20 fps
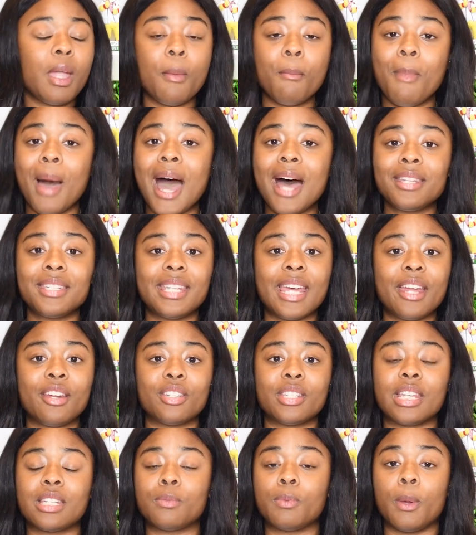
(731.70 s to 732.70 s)
Miles
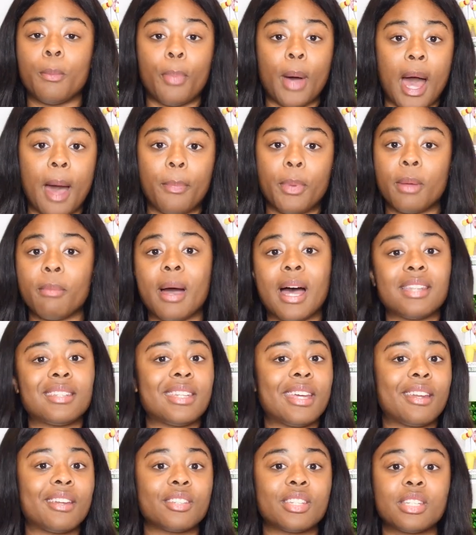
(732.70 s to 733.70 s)
Sanders has been popping. Miles
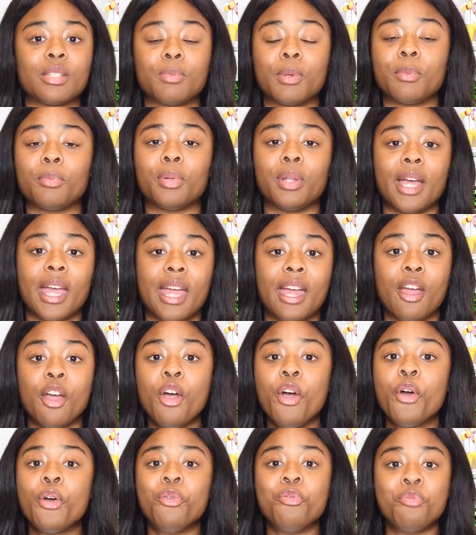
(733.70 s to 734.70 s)
Sanders has been playing
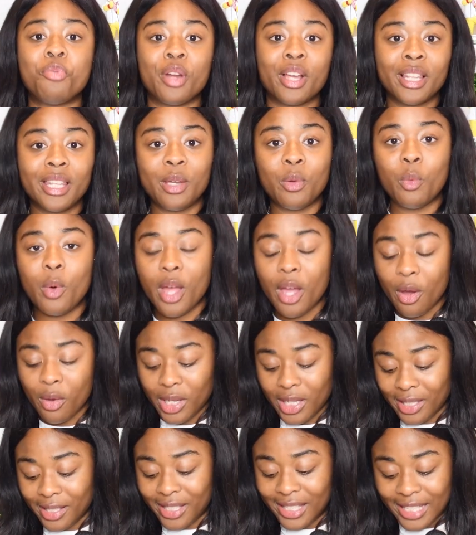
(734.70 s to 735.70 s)
really well.
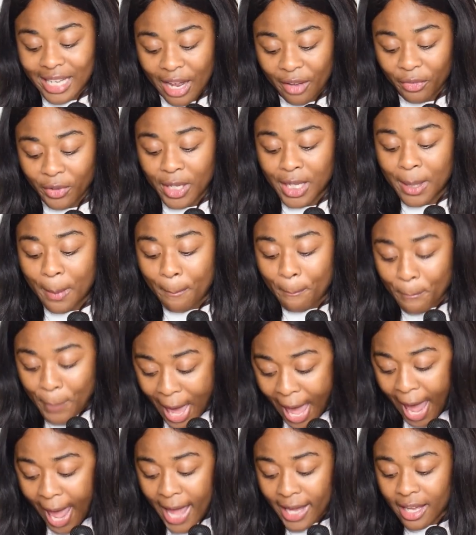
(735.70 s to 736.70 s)
He's definitely
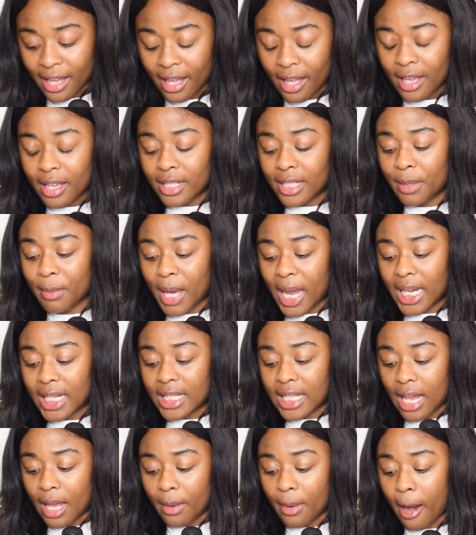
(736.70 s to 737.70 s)
back. Somebody
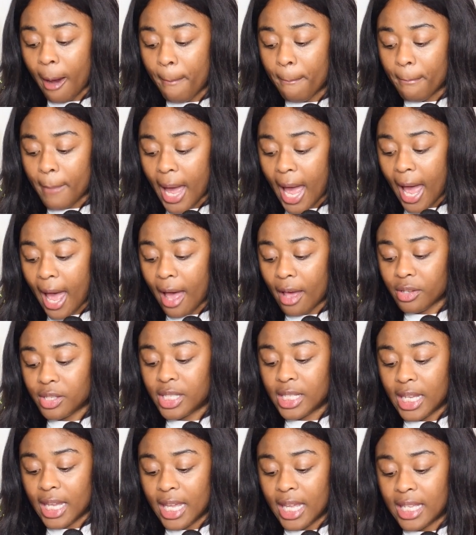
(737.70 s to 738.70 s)
telling that
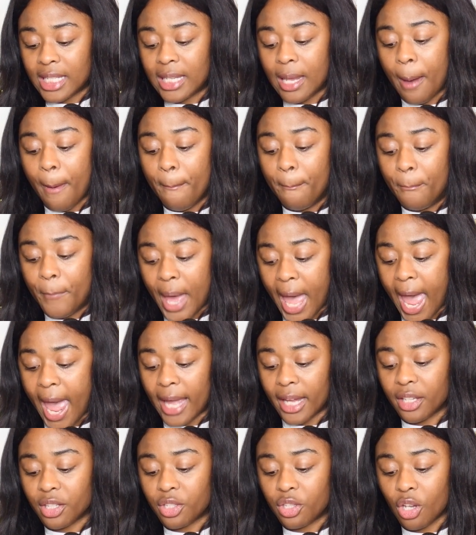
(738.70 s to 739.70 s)
Miles is
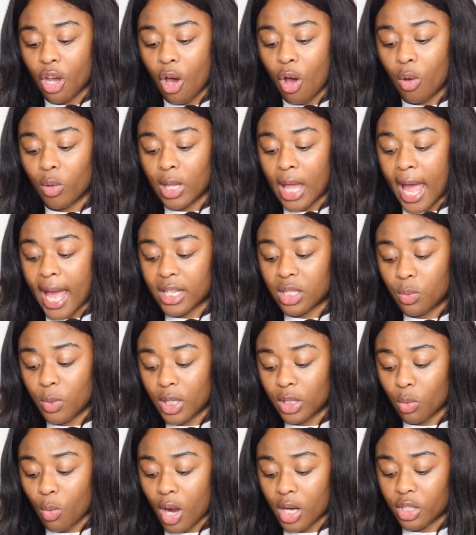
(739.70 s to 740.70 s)
back. So last
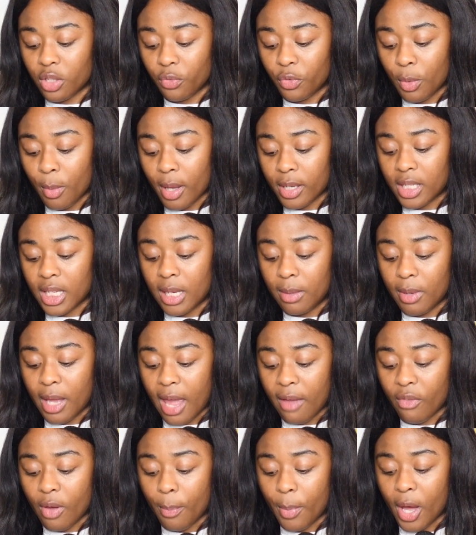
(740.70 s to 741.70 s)
week, the Washington football team
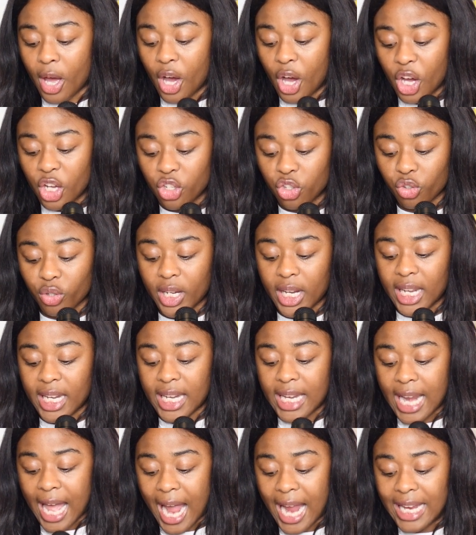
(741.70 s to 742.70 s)
gave up
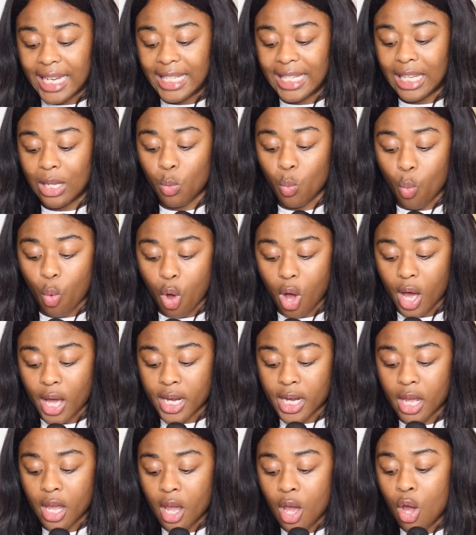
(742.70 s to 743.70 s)

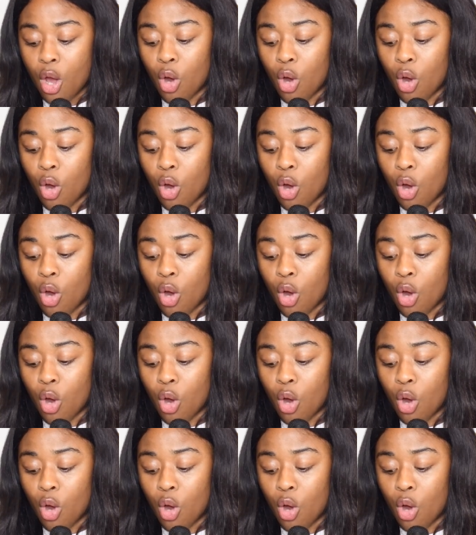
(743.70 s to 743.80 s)
191